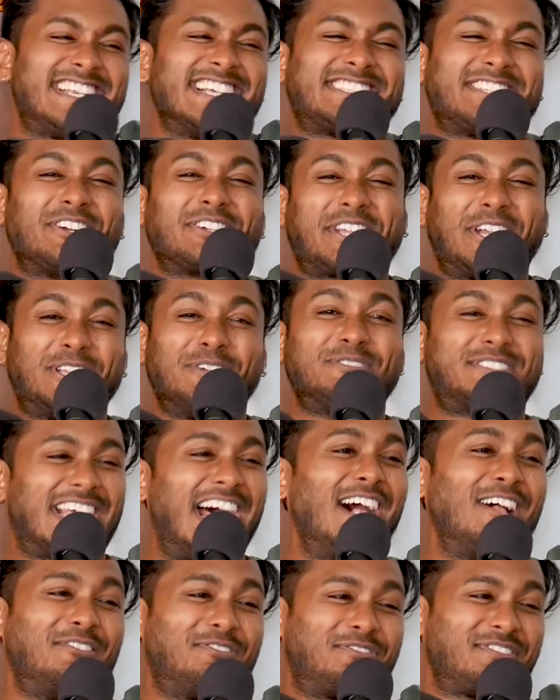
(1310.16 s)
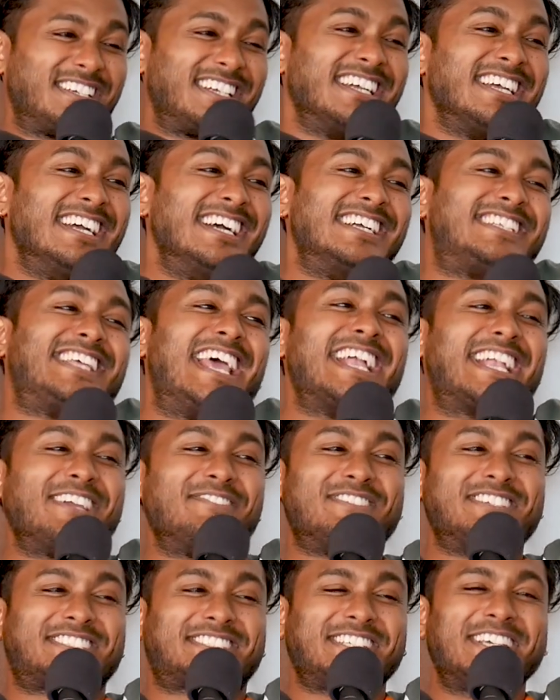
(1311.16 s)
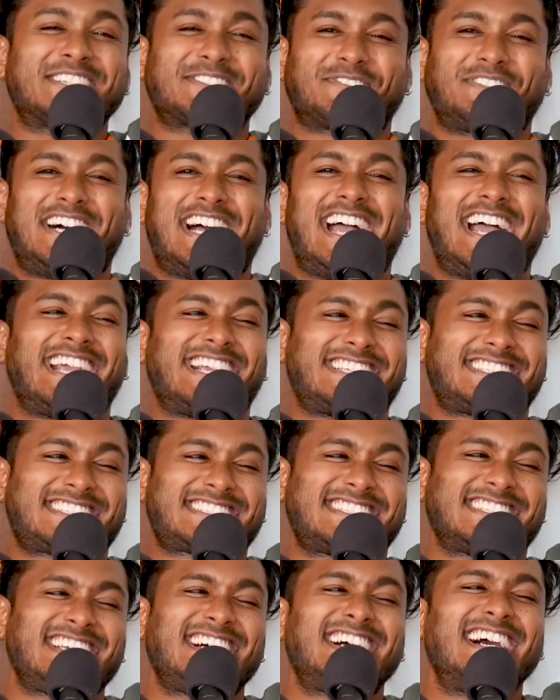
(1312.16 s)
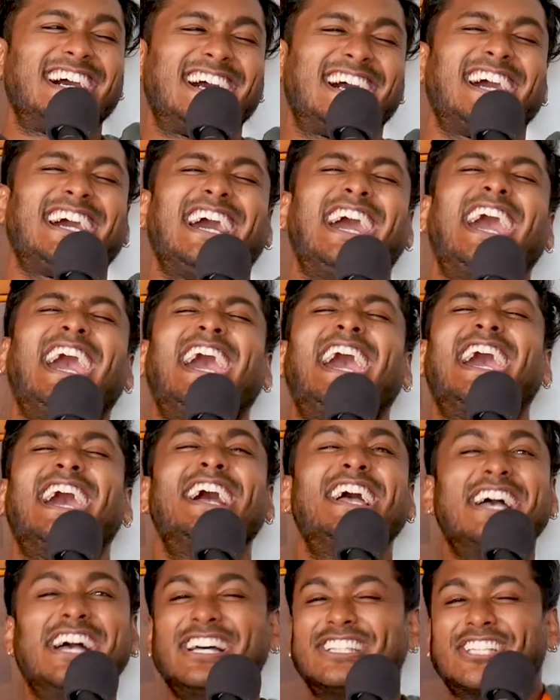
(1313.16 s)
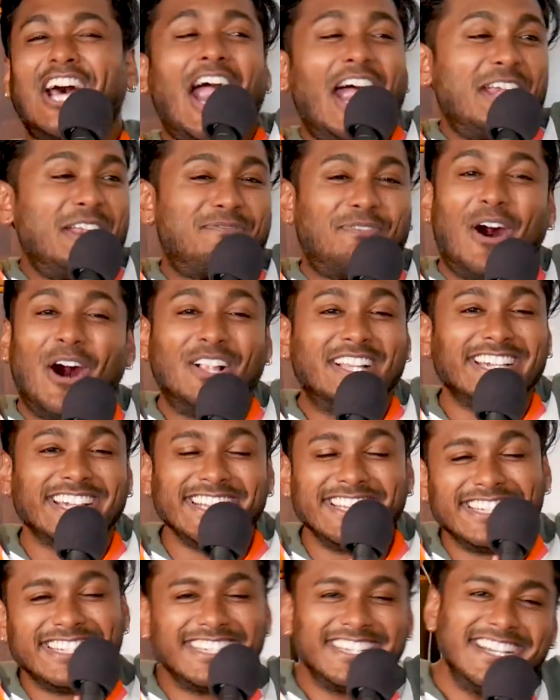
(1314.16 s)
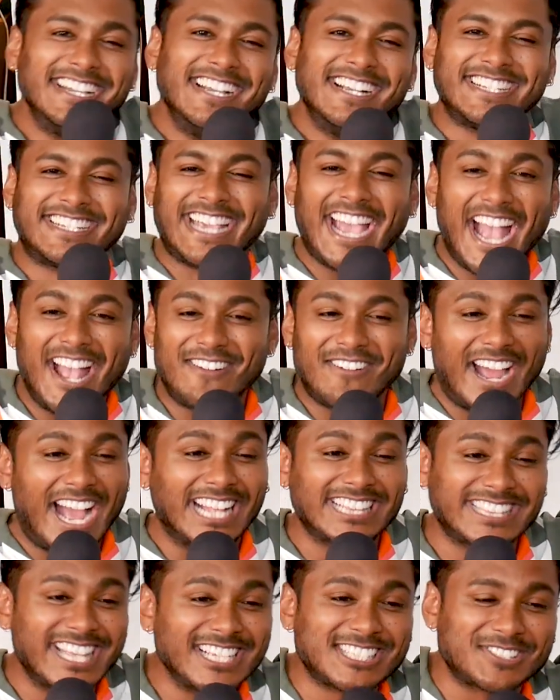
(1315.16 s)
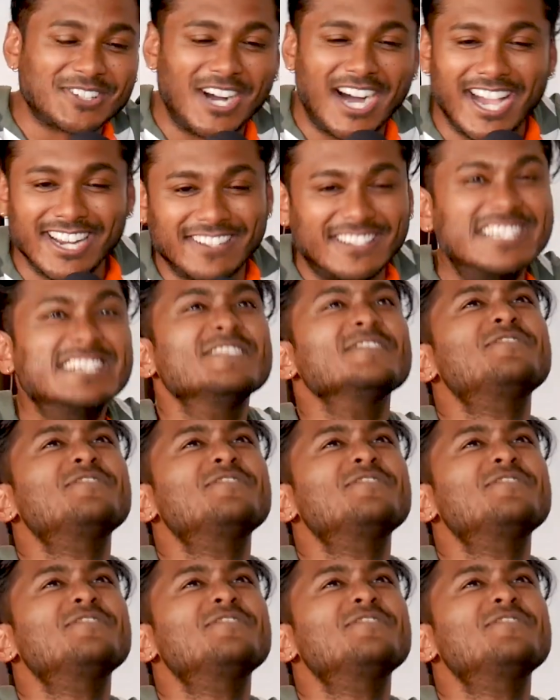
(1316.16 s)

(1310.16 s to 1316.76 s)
Just he'll kill himself. Take him to Six Flags. Sorry, Napoleon. Can't ride this one.